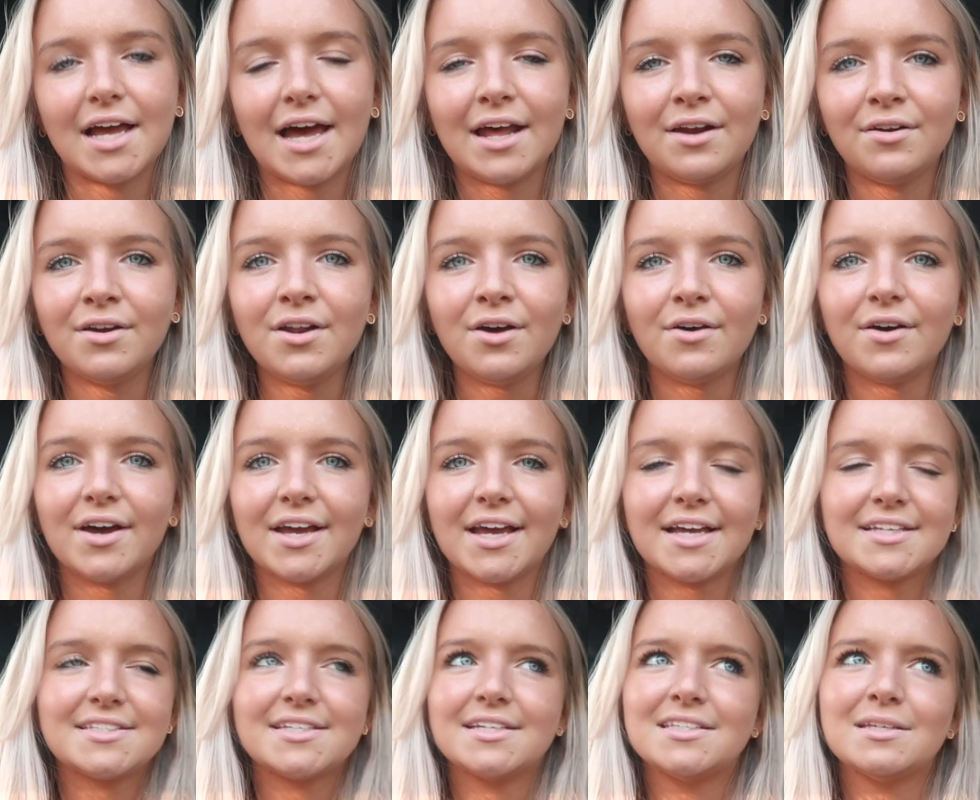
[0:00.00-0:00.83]
I don't know, I
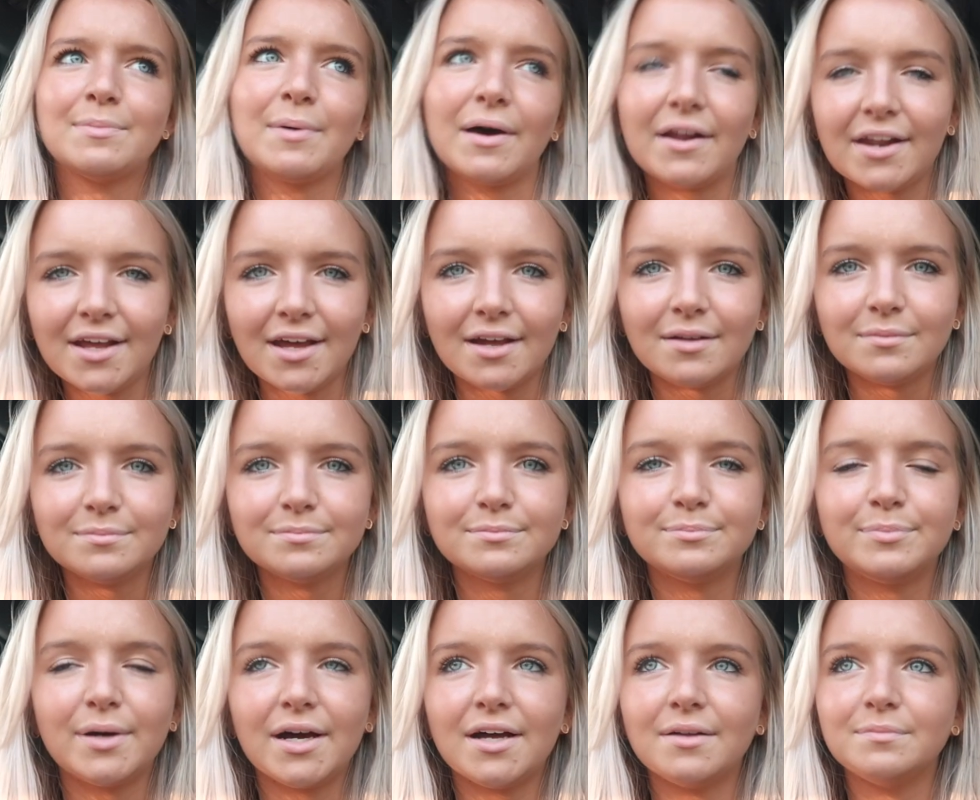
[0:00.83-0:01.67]
guess that's about it.
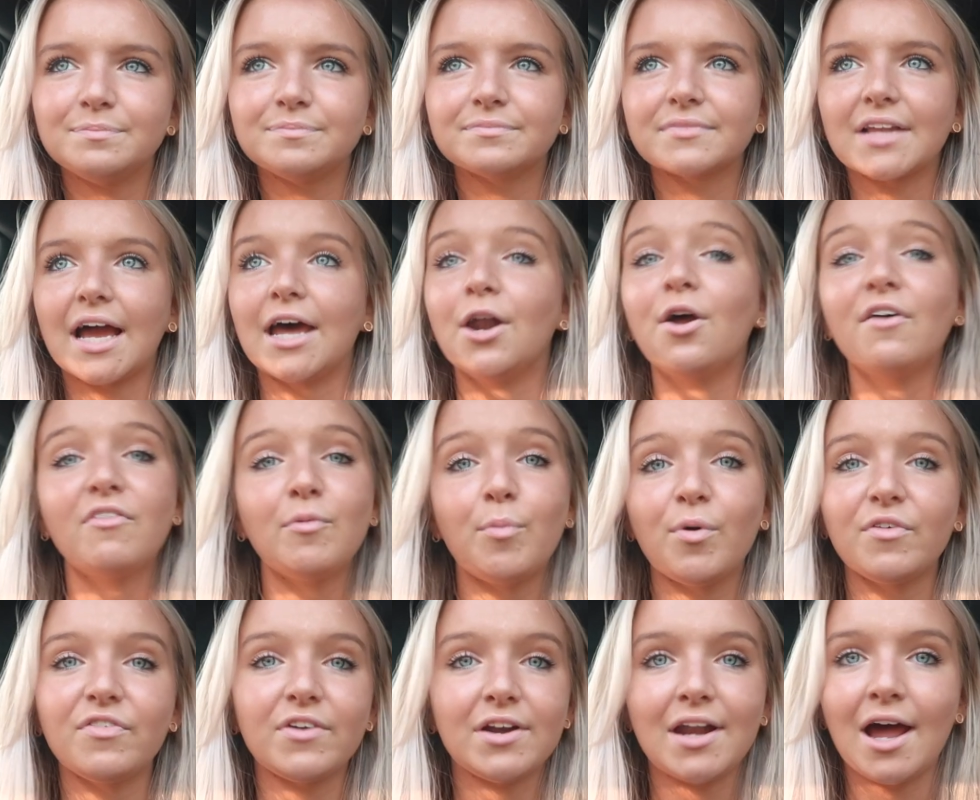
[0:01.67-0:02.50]
But I don't have
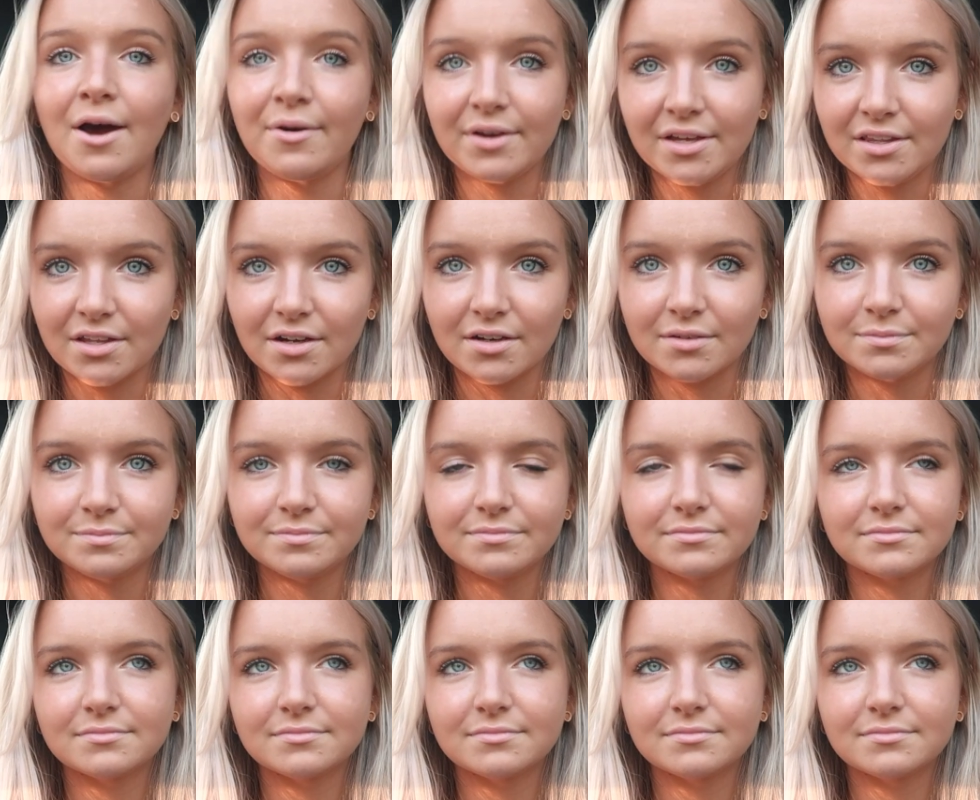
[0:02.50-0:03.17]
a boyfriend now either.